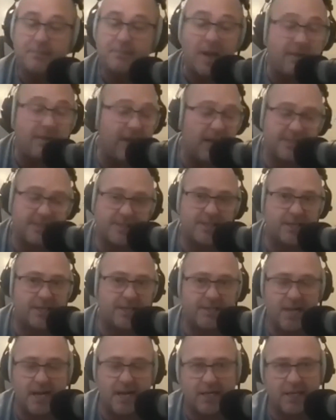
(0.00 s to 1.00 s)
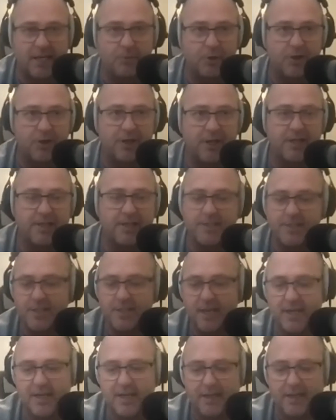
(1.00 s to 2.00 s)
That's exactly what it is.
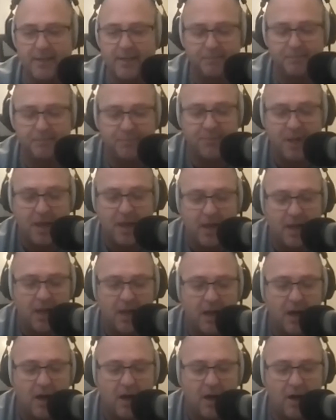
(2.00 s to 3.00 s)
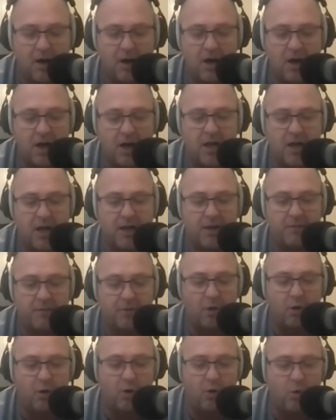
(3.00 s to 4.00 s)
I
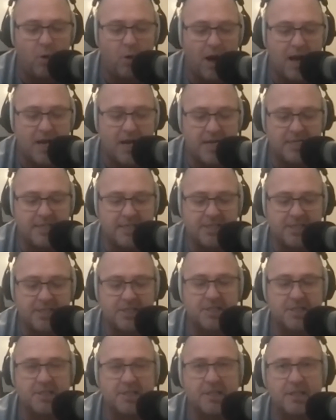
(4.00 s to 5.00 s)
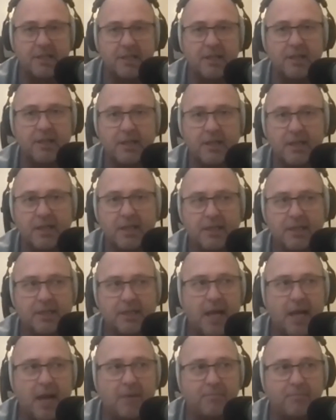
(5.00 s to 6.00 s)
always
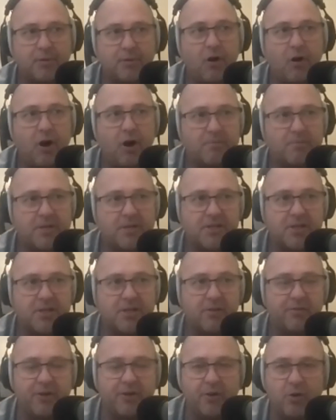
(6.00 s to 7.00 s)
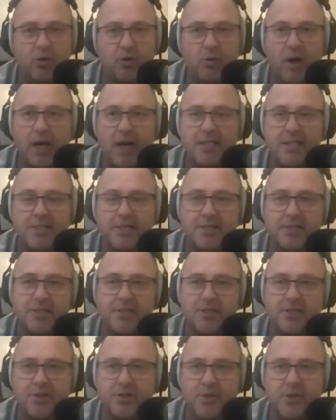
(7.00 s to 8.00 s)
and prided myself in always
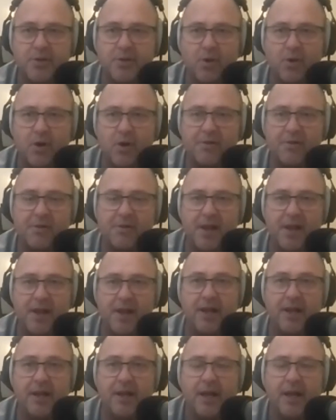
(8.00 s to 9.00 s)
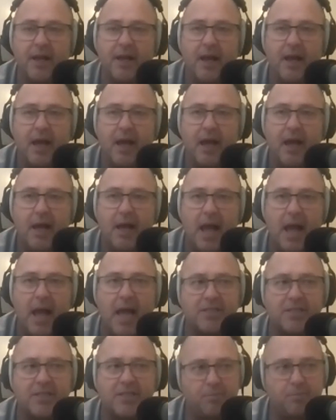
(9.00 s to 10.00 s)
doing the right thing
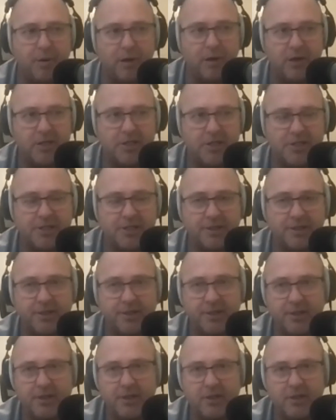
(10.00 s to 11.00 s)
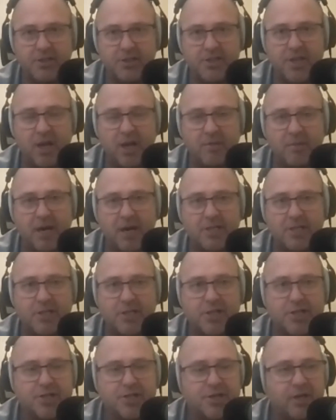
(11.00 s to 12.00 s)
as a person, not so
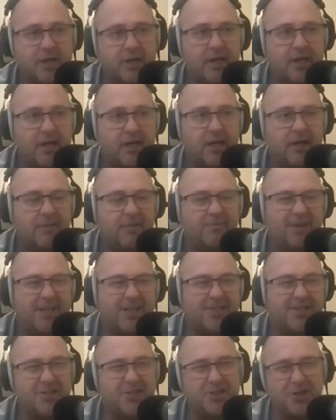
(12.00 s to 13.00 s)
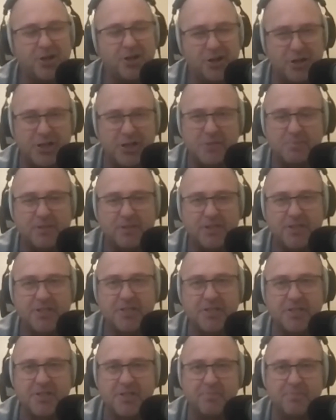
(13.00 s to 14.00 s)
much as a journalist, but just
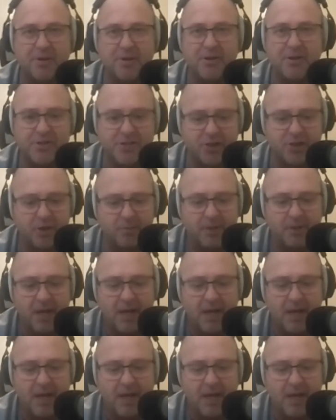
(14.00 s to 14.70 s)
as a person. I'm